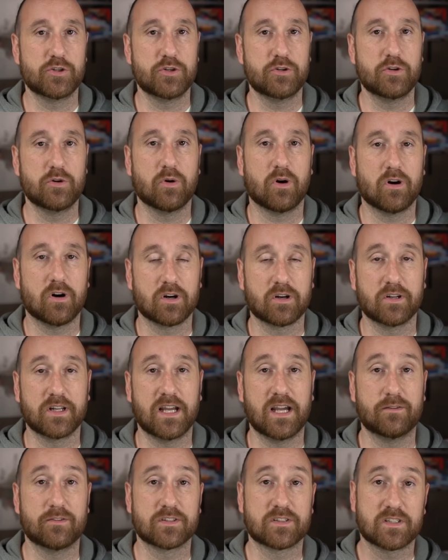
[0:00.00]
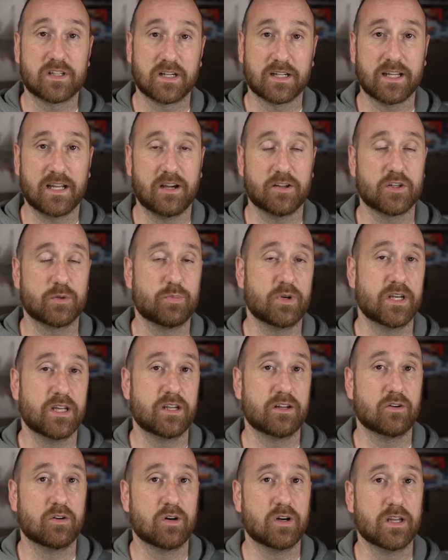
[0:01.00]
You are going to have a suck out
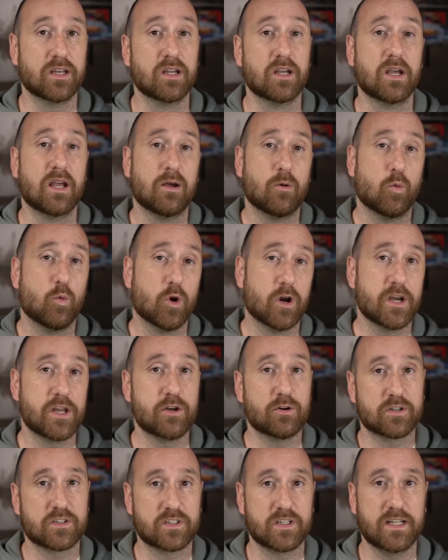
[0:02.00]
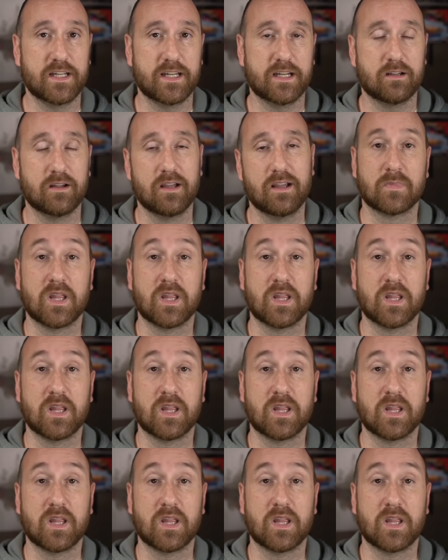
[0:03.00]
depending on where you're sitting.